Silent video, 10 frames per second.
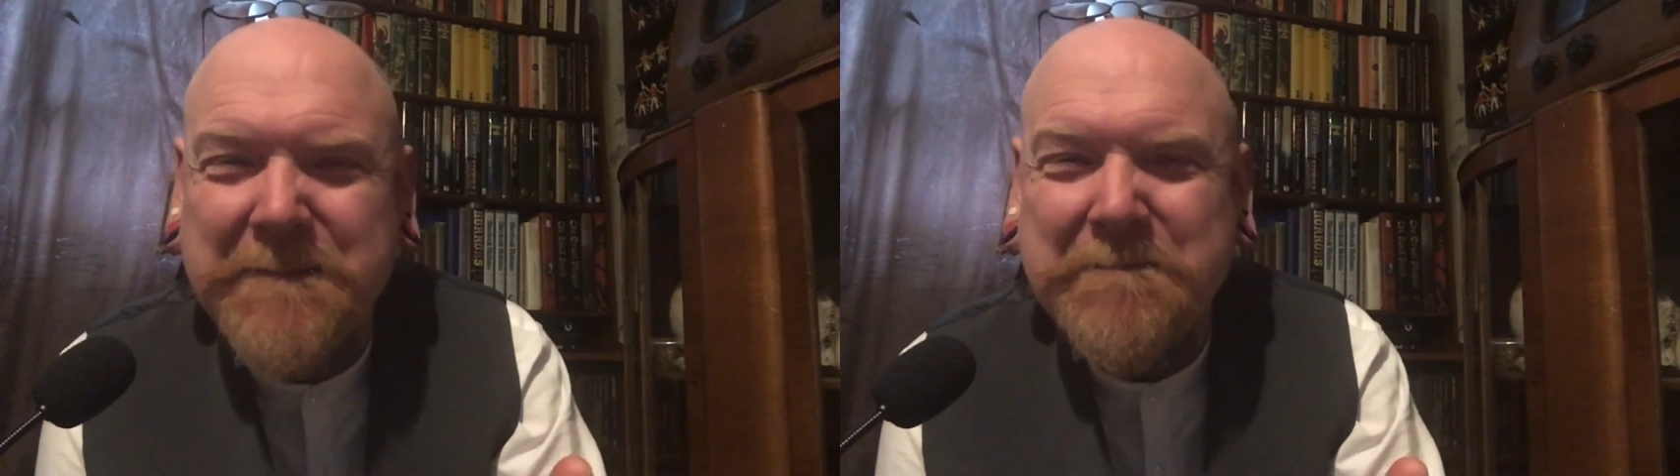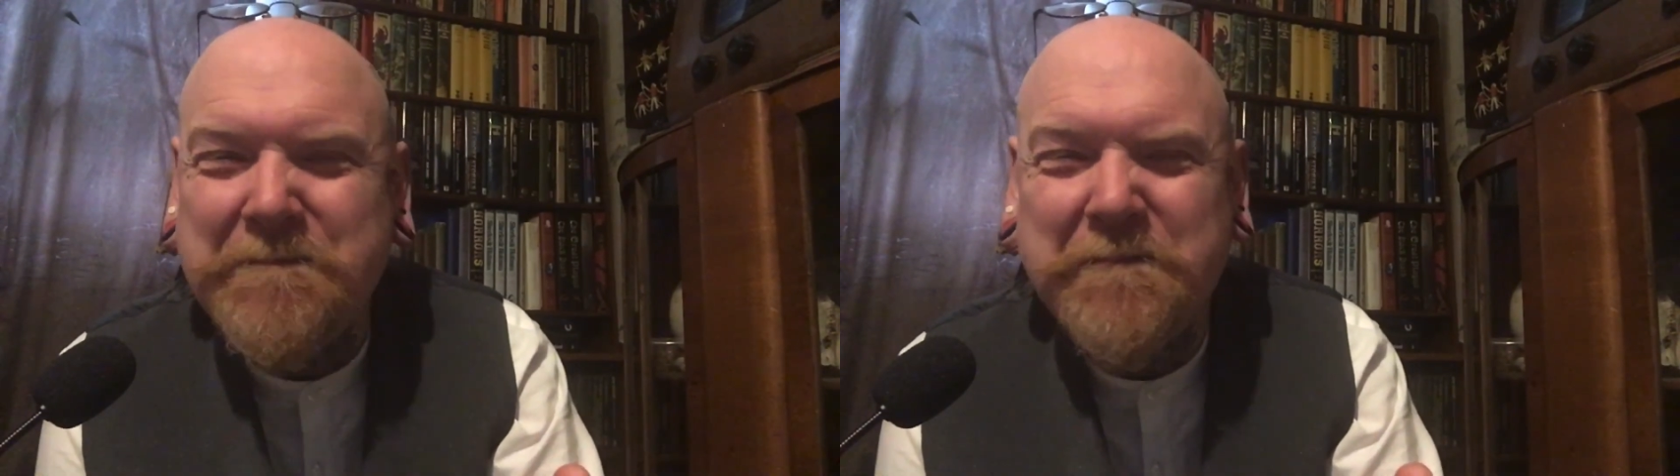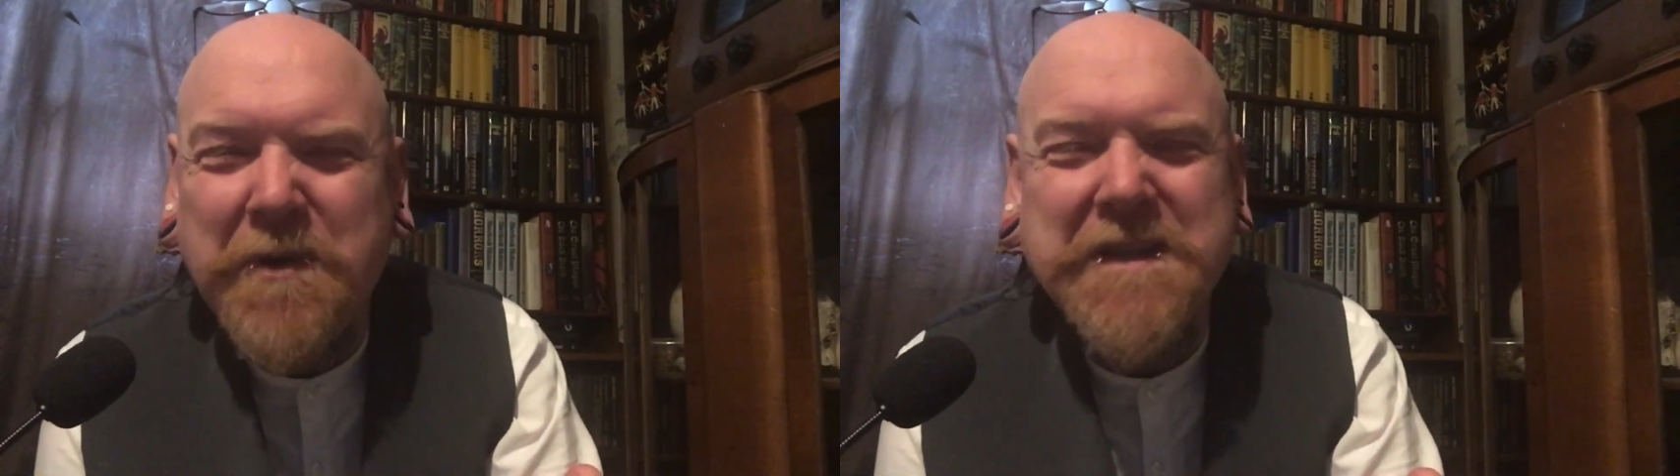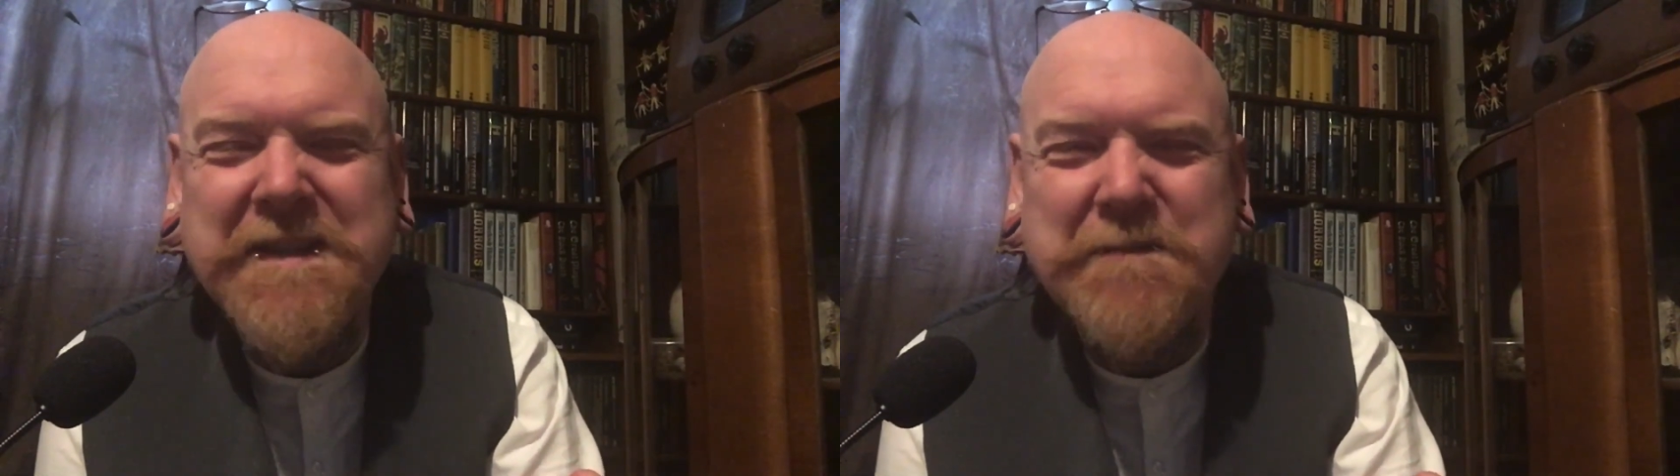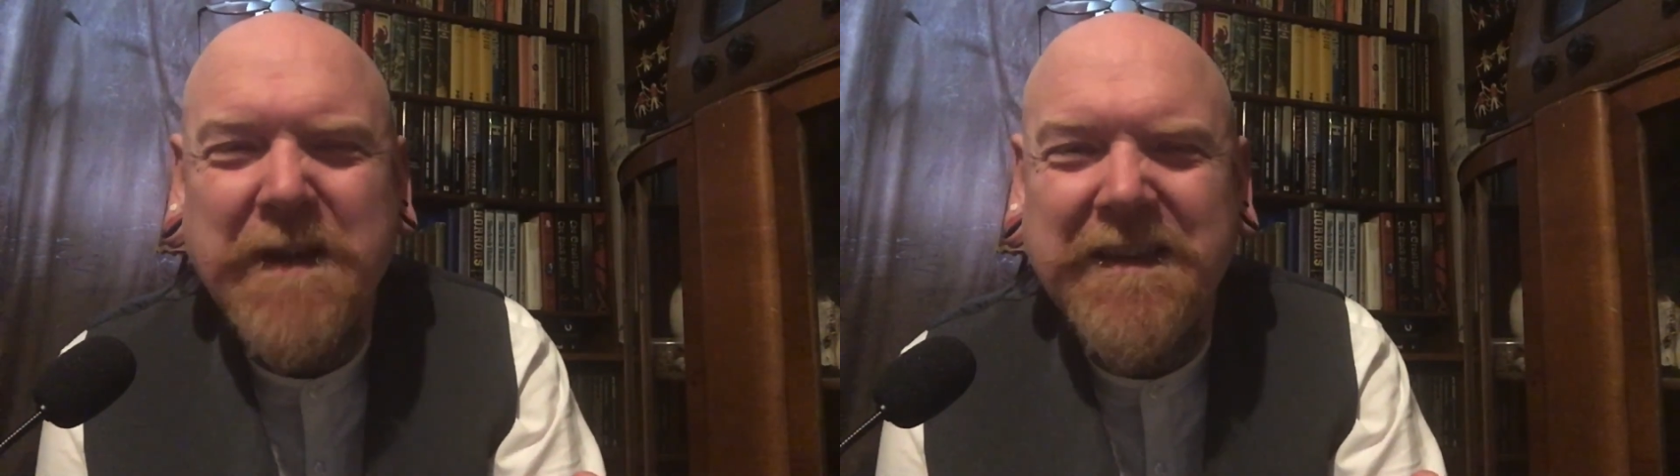
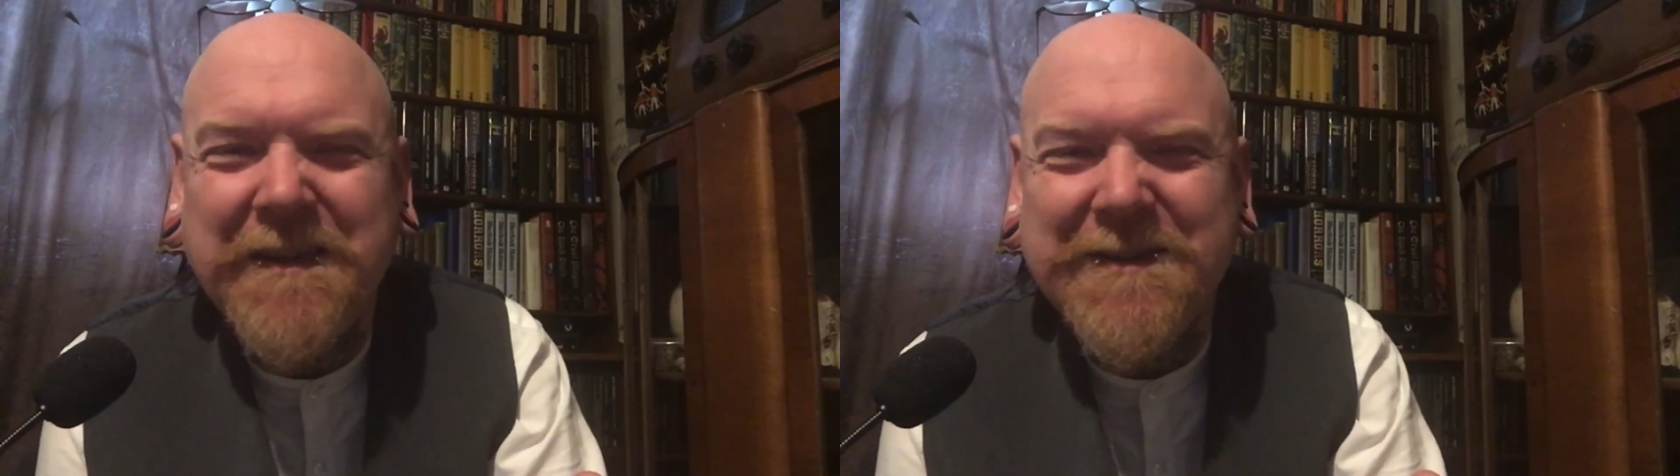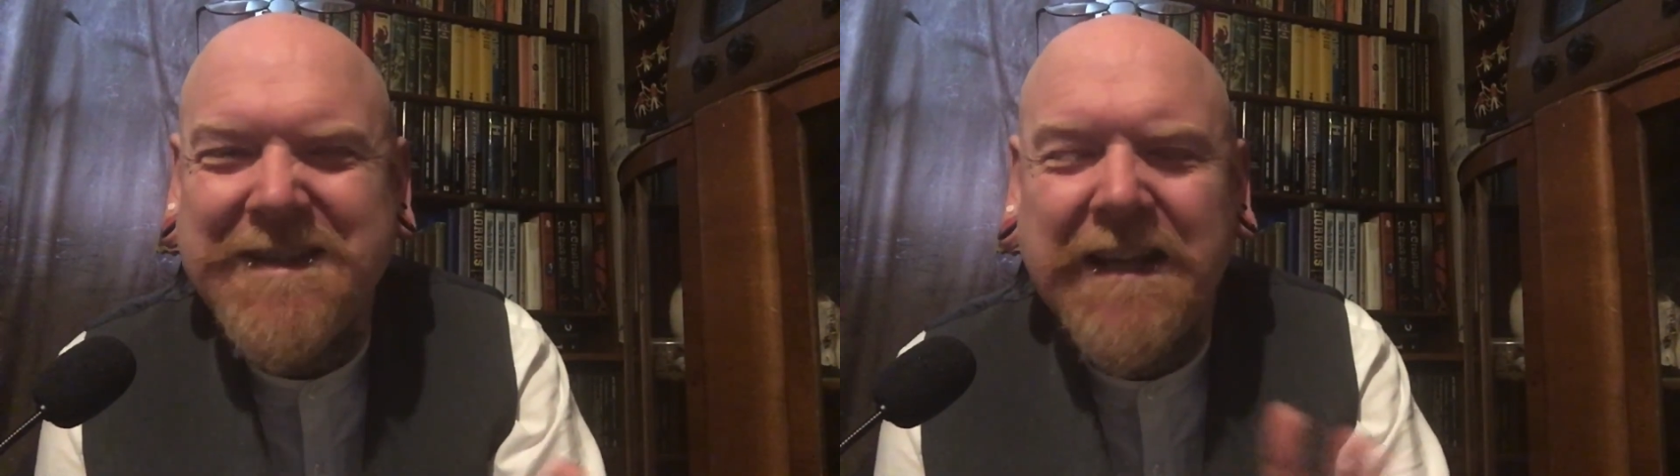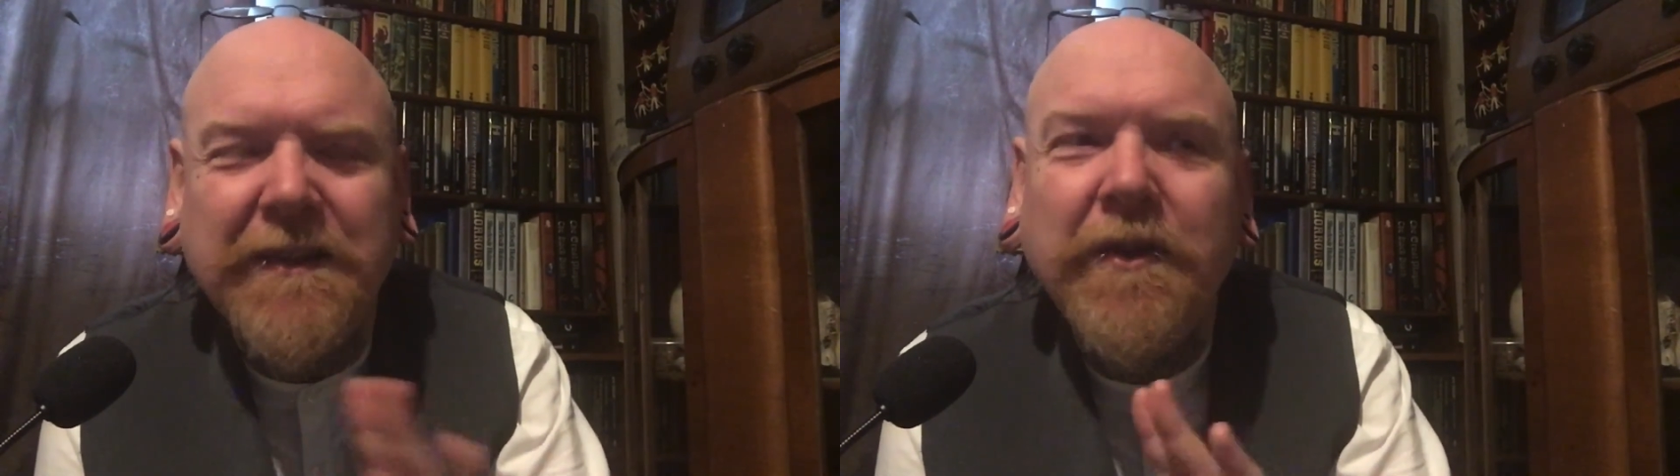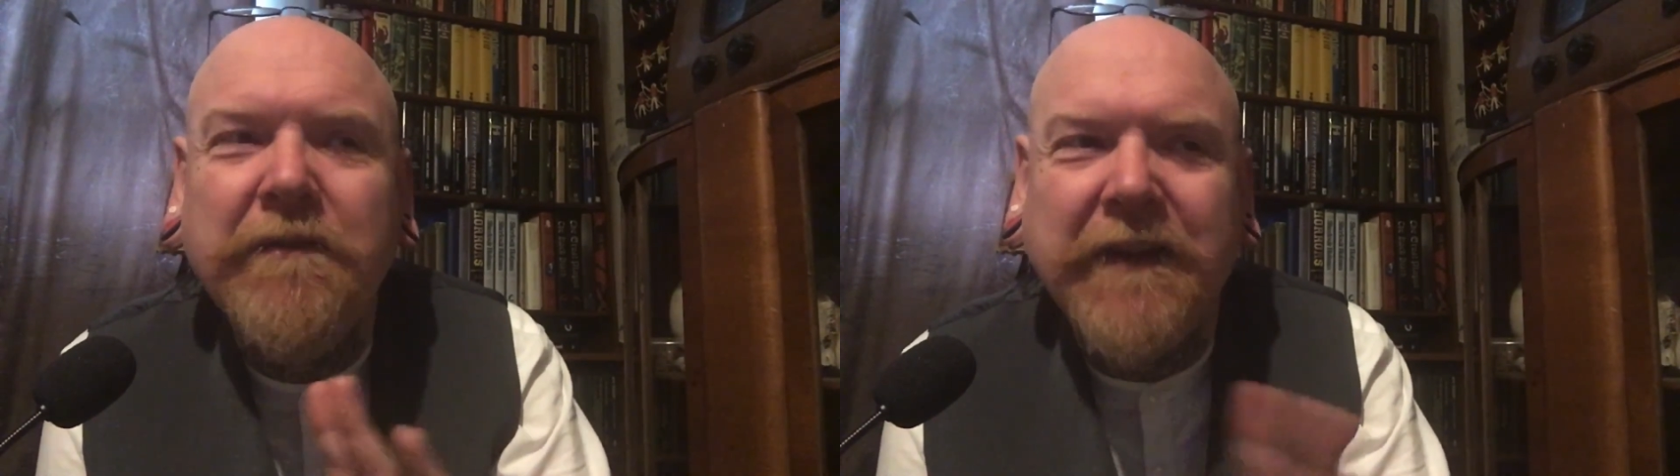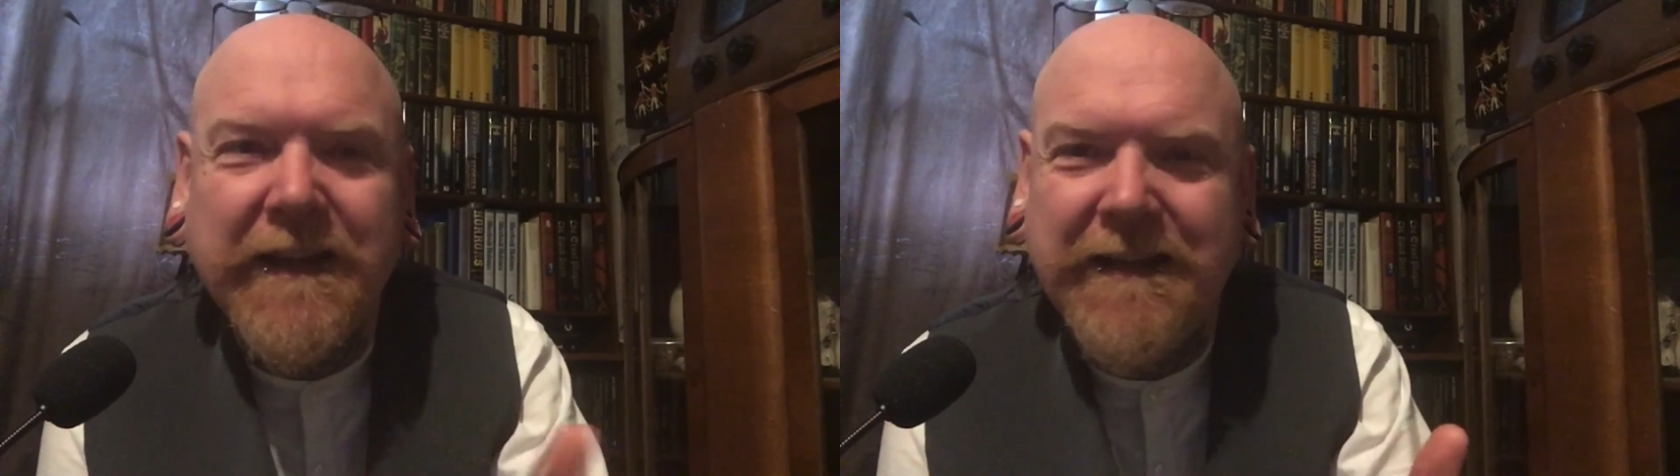British mythos. I
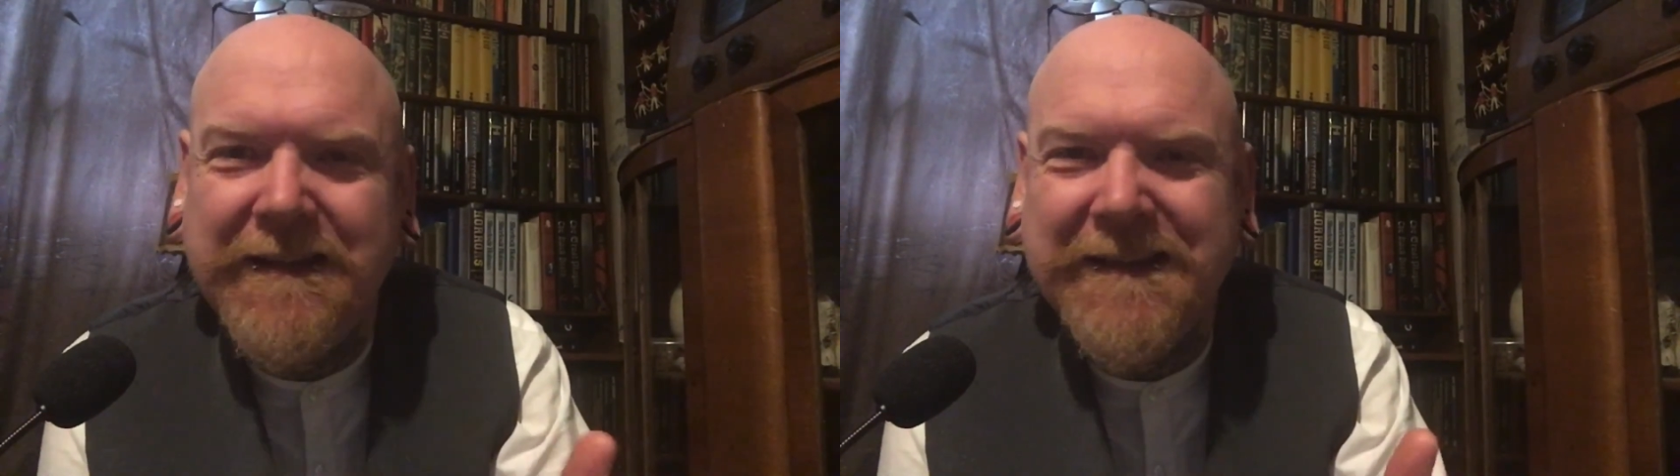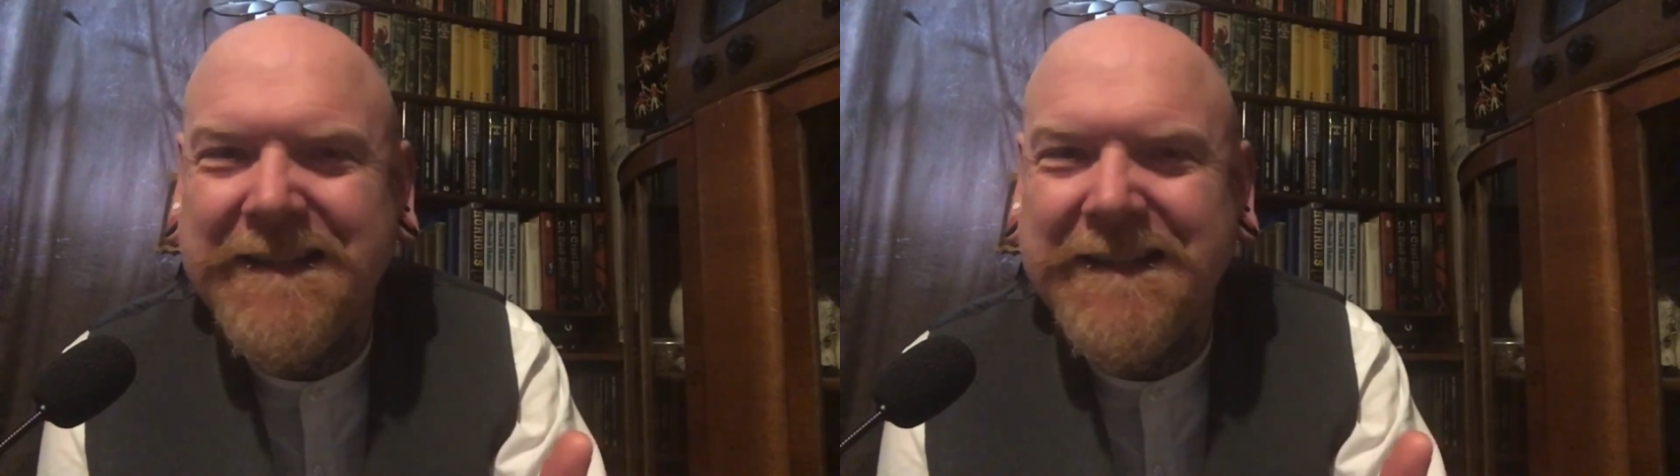love it.